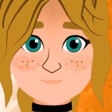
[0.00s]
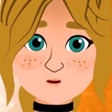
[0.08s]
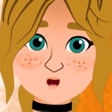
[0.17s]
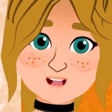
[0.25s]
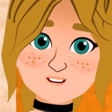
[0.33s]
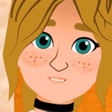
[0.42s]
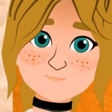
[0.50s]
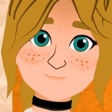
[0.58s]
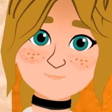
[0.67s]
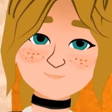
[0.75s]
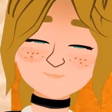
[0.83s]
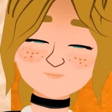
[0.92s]
Oh,
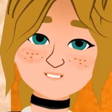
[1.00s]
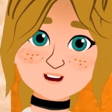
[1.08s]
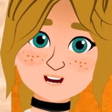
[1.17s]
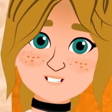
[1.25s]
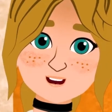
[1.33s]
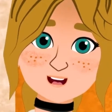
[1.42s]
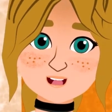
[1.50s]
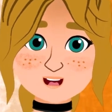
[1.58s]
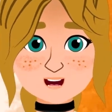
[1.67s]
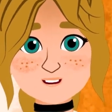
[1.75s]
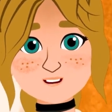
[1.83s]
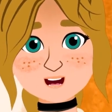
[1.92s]
I read an
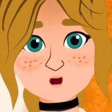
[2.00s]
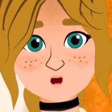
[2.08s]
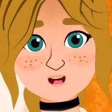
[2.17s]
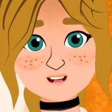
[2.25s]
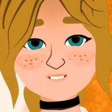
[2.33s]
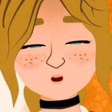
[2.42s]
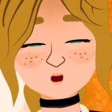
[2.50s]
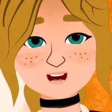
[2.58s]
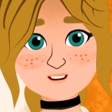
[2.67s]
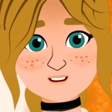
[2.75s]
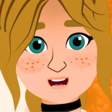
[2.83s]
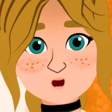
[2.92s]
article about it on the
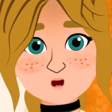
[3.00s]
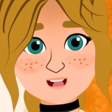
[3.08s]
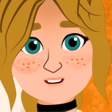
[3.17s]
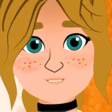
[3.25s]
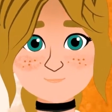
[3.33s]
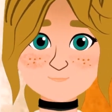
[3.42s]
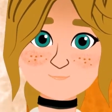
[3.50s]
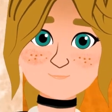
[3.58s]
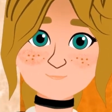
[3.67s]
internet last night.